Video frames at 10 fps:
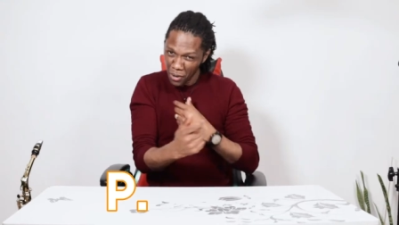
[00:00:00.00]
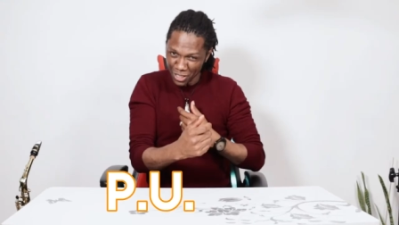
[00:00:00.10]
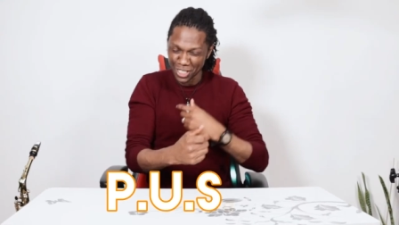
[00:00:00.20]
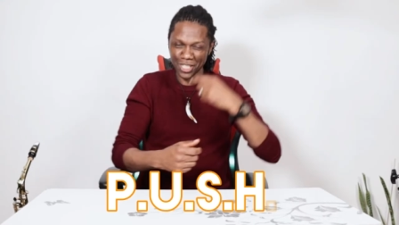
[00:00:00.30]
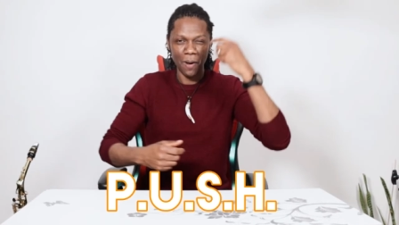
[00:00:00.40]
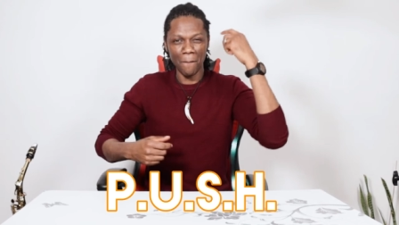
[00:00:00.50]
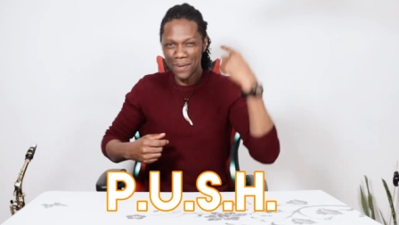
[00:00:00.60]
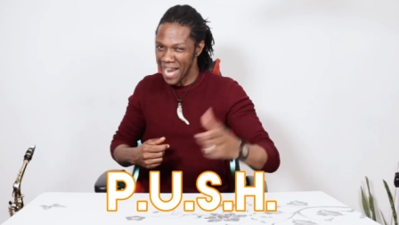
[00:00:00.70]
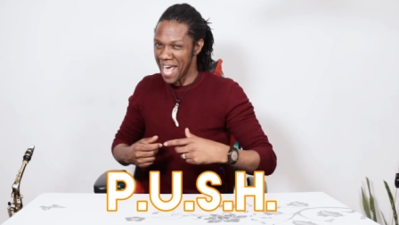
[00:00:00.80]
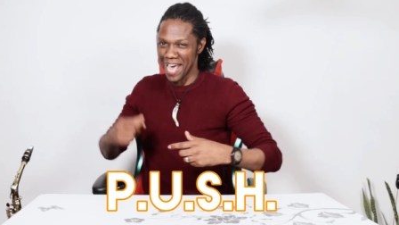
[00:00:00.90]
push,
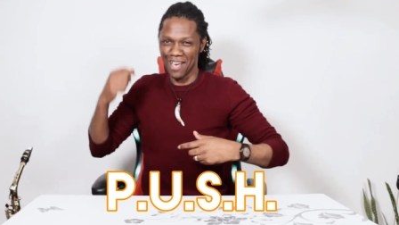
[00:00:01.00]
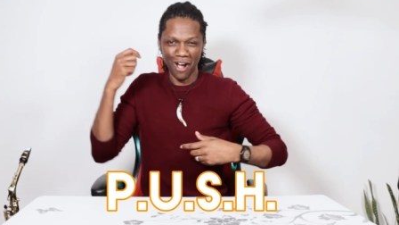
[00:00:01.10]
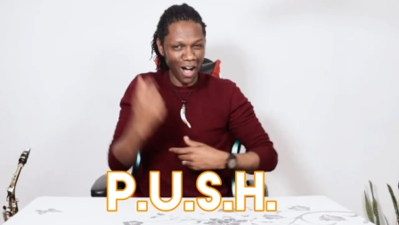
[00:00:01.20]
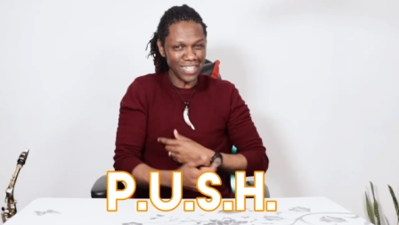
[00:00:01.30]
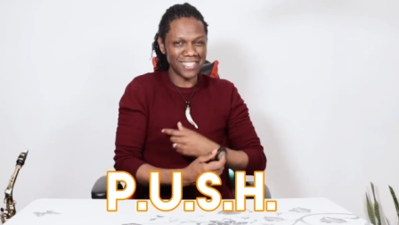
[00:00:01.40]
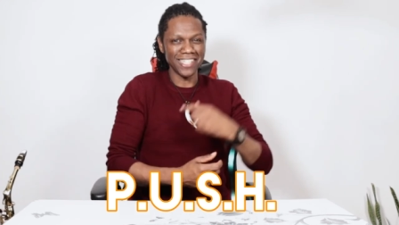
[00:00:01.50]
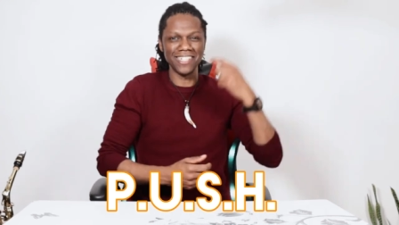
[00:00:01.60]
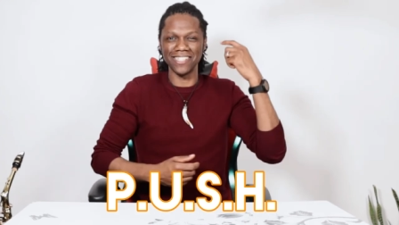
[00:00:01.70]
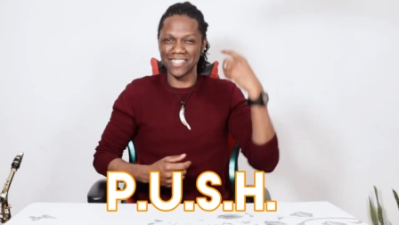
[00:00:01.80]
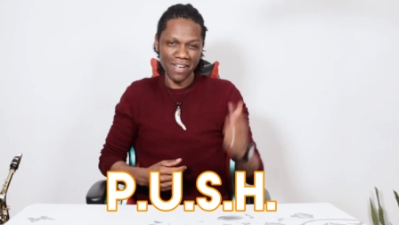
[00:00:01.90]
play
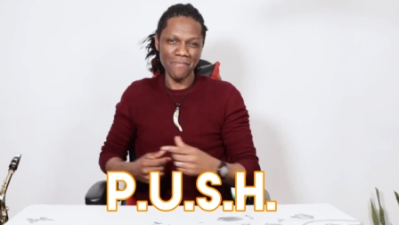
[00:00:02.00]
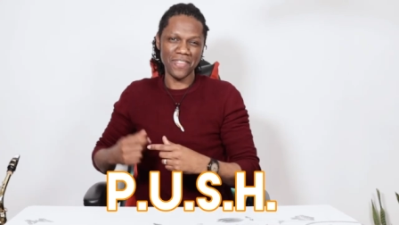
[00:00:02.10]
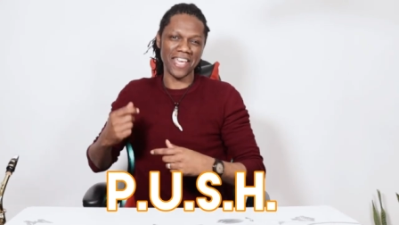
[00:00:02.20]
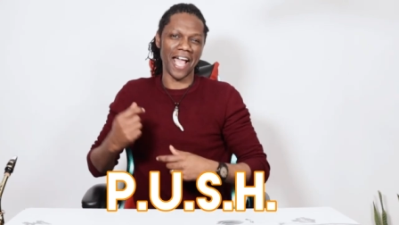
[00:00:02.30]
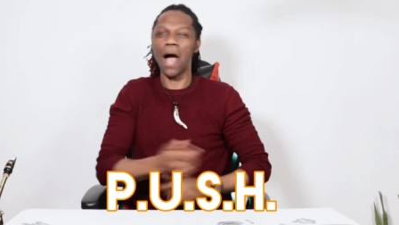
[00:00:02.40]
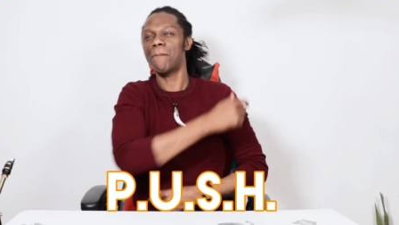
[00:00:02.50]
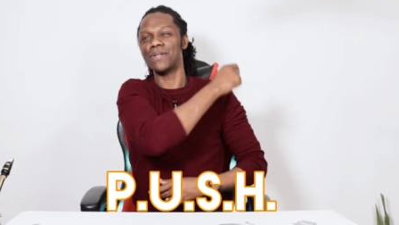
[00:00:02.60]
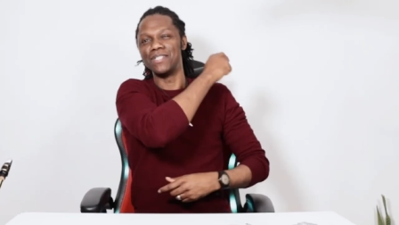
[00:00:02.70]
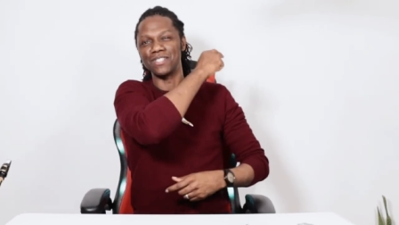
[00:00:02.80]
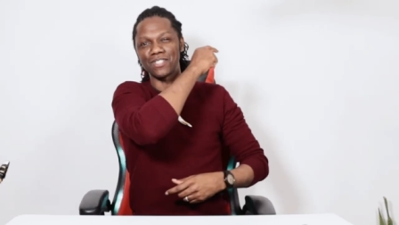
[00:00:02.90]
until something
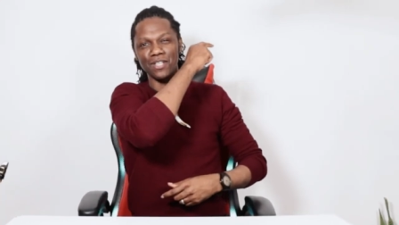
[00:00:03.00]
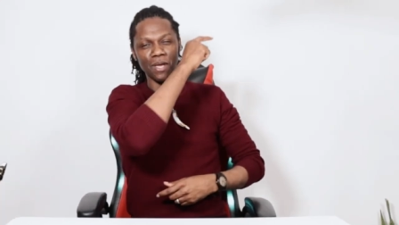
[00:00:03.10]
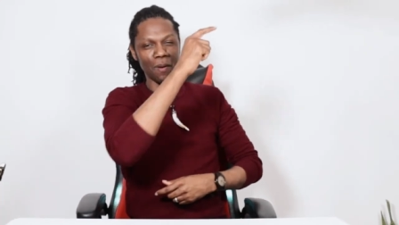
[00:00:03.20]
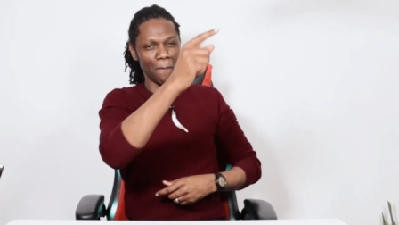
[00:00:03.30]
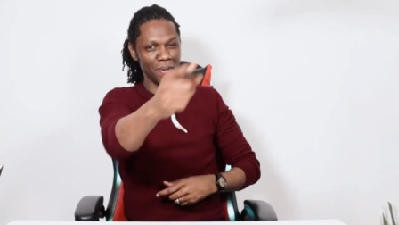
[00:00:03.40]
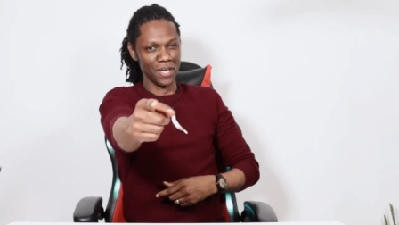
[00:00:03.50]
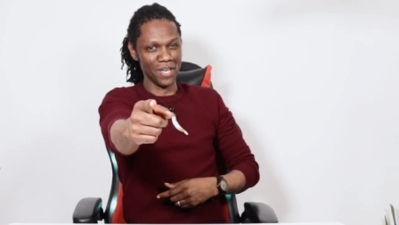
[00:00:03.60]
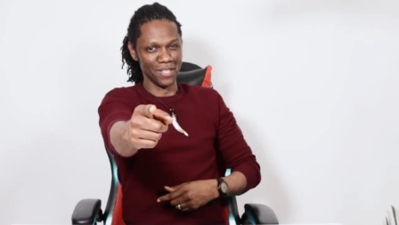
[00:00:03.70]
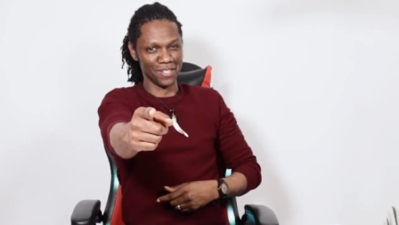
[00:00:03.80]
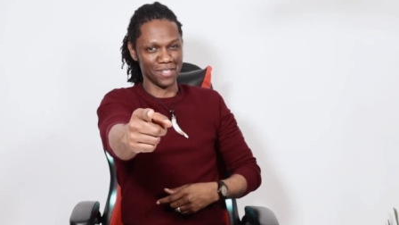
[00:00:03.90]
happens.
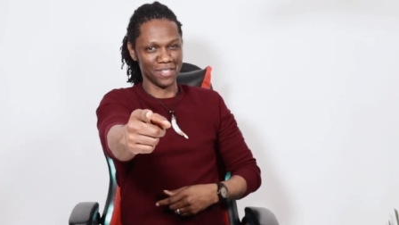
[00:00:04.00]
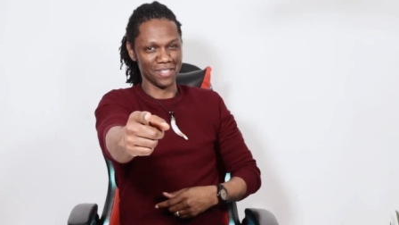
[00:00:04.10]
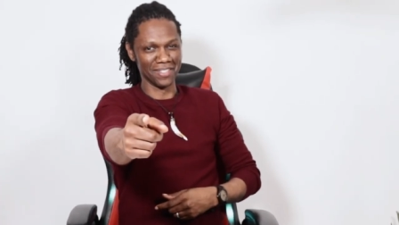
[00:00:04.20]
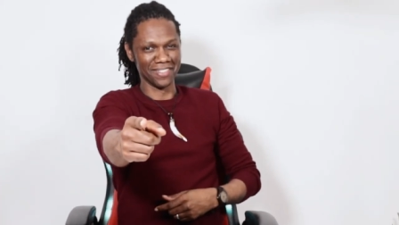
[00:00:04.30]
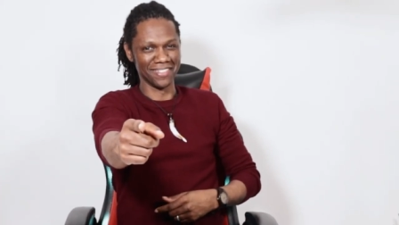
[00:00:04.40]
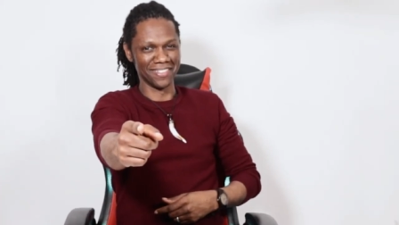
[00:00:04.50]
Peace.